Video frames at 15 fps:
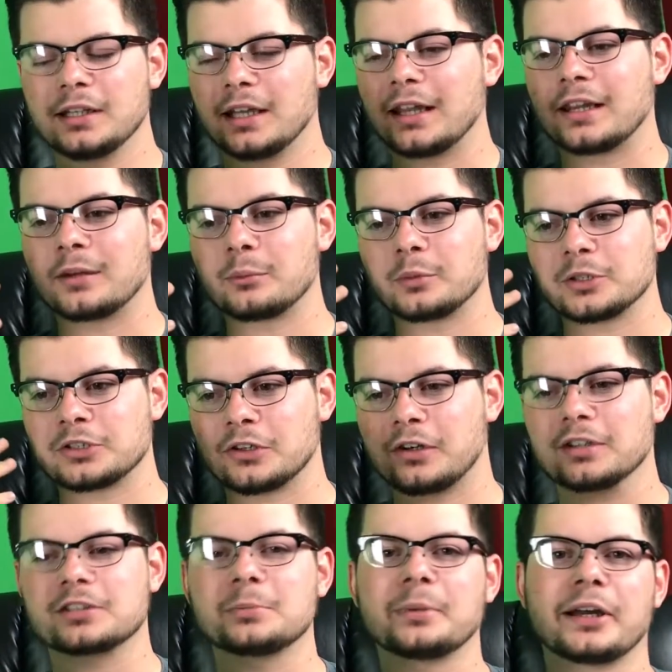And then we
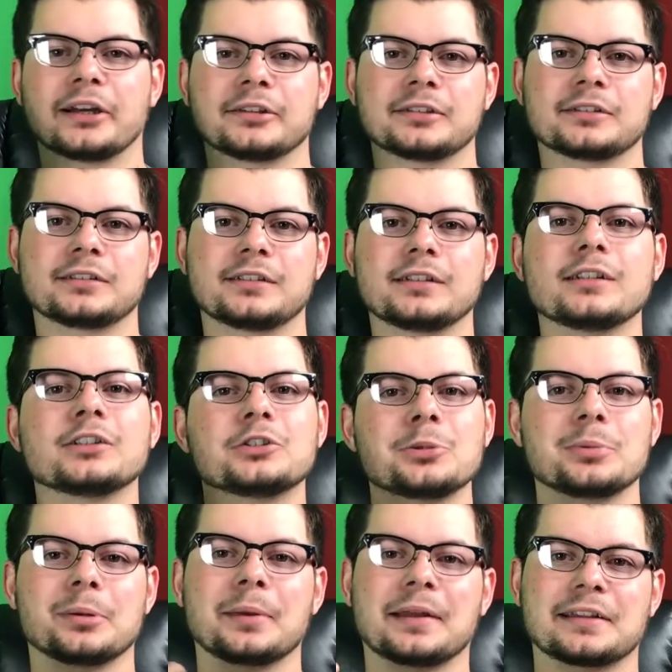talked about too
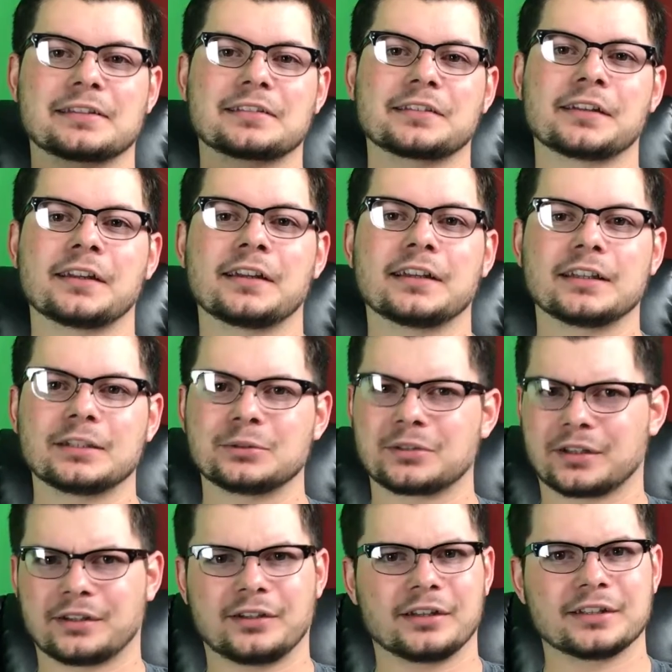many mats, and he was
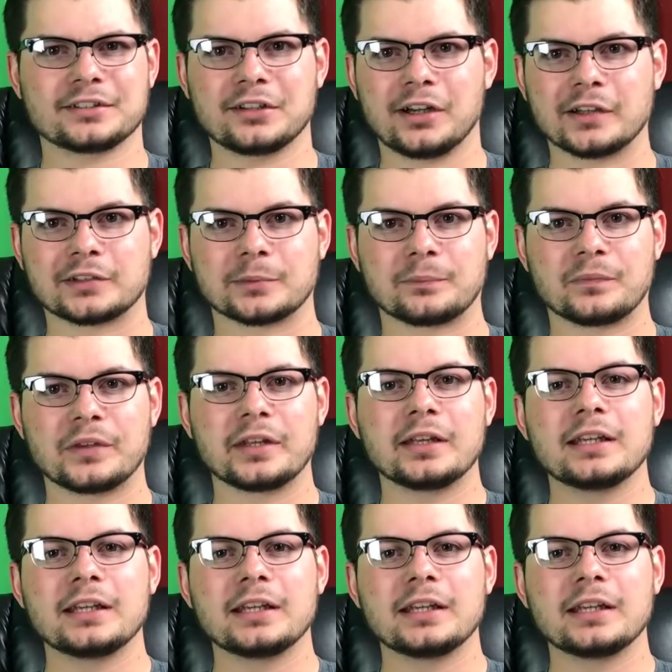like, "Oh, that's awesome."